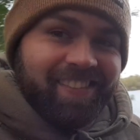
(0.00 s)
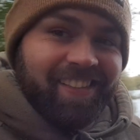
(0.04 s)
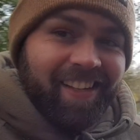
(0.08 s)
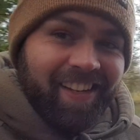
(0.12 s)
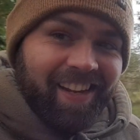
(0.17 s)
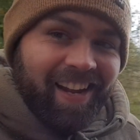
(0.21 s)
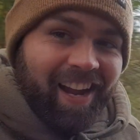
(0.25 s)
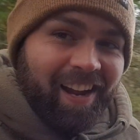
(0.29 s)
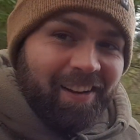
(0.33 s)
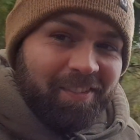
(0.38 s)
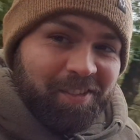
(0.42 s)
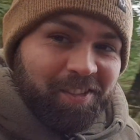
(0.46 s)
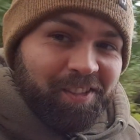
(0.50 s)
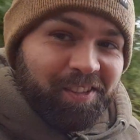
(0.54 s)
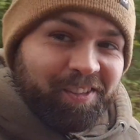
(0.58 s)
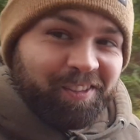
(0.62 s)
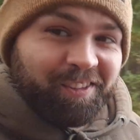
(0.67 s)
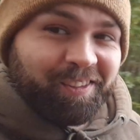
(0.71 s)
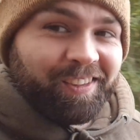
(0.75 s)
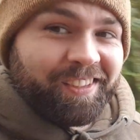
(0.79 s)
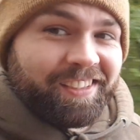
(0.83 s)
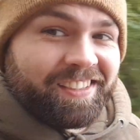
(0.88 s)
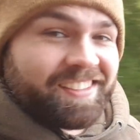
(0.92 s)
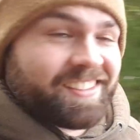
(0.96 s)
They're
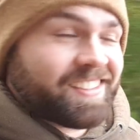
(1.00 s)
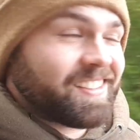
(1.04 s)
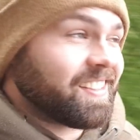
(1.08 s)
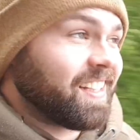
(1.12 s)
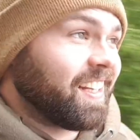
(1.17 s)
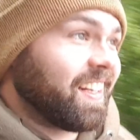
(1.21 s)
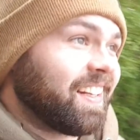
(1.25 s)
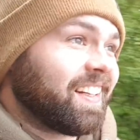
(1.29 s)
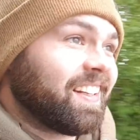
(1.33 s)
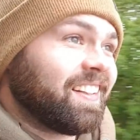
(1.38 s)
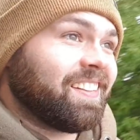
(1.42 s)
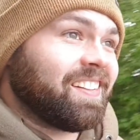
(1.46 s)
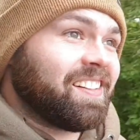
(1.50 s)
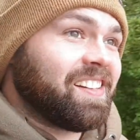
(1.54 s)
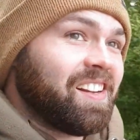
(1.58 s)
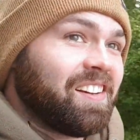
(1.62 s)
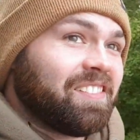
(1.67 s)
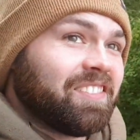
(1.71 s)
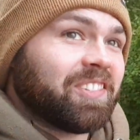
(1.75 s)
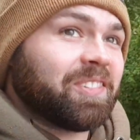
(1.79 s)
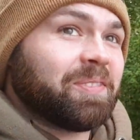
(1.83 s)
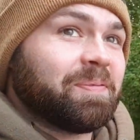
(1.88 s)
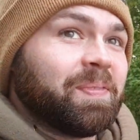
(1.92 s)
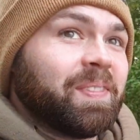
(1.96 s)
absolutely sick. I
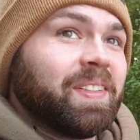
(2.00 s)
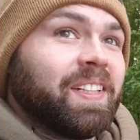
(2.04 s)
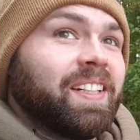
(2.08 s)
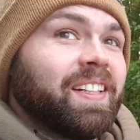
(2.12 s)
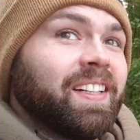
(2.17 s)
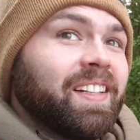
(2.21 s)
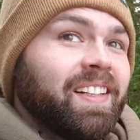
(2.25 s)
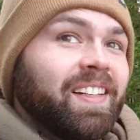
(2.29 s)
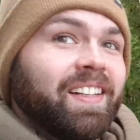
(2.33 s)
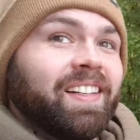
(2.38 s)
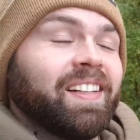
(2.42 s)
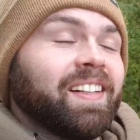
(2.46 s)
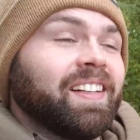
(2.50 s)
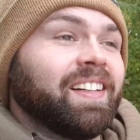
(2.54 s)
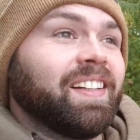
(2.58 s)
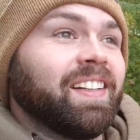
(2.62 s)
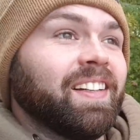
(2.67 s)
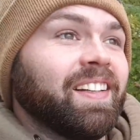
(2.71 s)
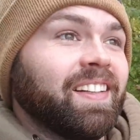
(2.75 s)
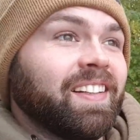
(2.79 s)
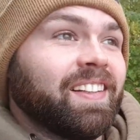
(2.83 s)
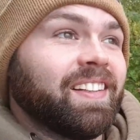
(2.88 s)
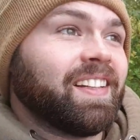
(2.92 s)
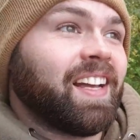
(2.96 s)
love them.
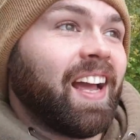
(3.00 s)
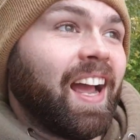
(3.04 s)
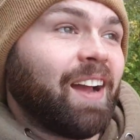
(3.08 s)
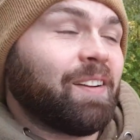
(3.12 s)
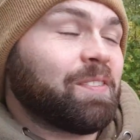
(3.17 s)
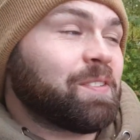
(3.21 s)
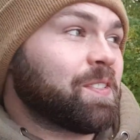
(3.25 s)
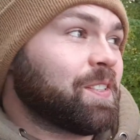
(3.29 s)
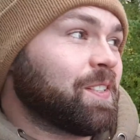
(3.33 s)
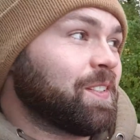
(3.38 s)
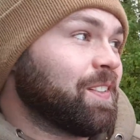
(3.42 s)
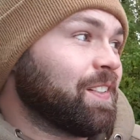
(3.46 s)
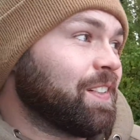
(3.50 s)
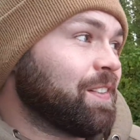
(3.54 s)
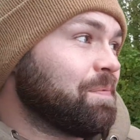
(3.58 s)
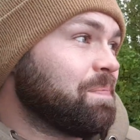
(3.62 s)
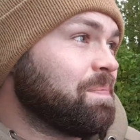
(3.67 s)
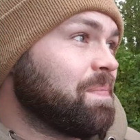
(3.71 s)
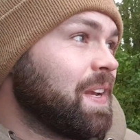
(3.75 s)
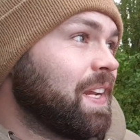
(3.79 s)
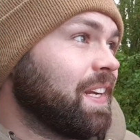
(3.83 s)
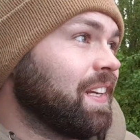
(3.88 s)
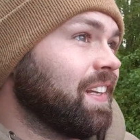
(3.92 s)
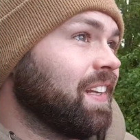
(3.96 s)
Absolutely
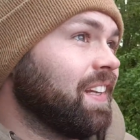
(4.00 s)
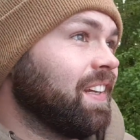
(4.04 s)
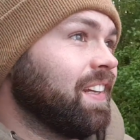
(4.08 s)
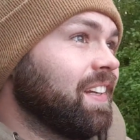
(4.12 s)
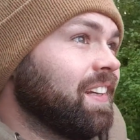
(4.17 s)
mint.